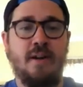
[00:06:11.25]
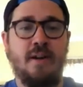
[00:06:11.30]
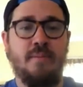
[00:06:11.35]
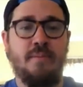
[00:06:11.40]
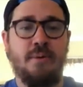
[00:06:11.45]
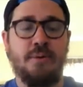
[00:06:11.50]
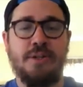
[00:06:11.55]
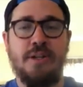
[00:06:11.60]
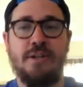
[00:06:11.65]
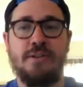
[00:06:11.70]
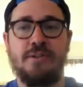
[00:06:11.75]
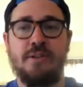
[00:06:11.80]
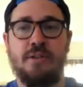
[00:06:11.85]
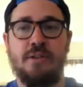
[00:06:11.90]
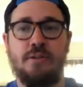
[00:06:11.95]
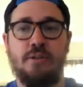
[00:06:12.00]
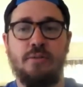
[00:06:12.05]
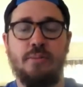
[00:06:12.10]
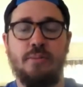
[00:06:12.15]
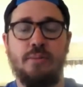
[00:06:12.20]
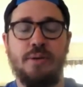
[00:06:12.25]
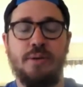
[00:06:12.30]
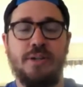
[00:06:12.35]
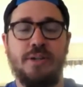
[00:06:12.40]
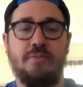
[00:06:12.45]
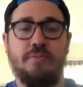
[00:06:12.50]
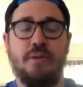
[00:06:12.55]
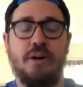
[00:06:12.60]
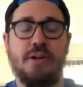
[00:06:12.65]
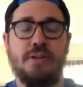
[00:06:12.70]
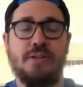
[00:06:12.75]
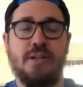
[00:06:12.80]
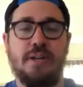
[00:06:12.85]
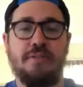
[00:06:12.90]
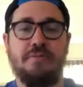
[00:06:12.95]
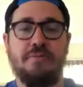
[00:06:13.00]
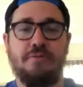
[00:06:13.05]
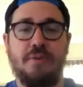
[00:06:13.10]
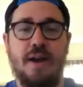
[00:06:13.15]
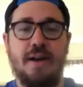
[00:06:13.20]
Bautista, a little bit different price
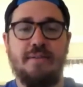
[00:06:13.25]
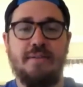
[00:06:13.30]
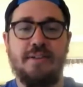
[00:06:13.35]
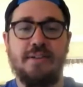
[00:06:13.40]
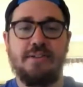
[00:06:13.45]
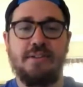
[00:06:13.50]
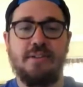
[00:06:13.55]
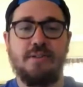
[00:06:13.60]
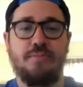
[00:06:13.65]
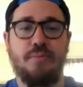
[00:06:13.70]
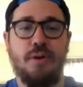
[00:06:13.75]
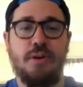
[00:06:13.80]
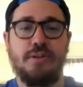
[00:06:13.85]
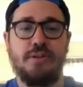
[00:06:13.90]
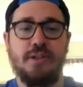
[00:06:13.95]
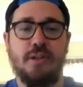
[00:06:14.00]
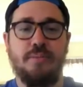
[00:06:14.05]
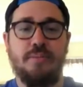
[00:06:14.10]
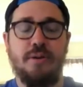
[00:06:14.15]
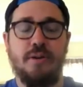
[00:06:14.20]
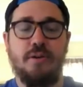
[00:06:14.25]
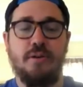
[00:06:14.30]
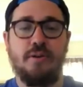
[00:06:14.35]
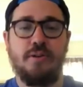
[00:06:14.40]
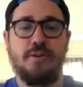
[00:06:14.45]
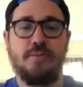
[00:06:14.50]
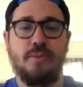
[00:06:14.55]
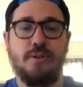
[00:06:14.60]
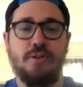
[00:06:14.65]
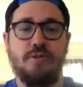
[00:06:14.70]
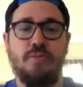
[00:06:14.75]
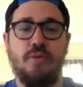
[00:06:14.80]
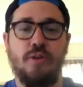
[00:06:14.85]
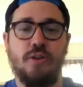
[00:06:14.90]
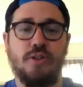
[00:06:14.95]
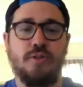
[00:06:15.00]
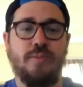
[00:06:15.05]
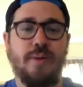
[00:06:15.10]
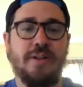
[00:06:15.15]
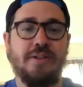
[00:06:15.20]
tag from DraftKings. He's priced up here. He's much more
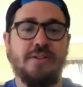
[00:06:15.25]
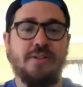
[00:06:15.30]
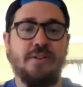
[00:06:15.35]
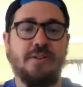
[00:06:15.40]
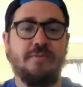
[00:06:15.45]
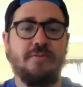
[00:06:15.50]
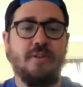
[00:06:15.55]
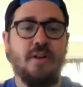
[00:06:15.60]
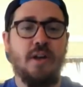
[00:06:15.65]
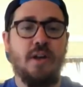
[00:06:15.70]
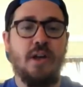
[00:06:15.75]
expensive.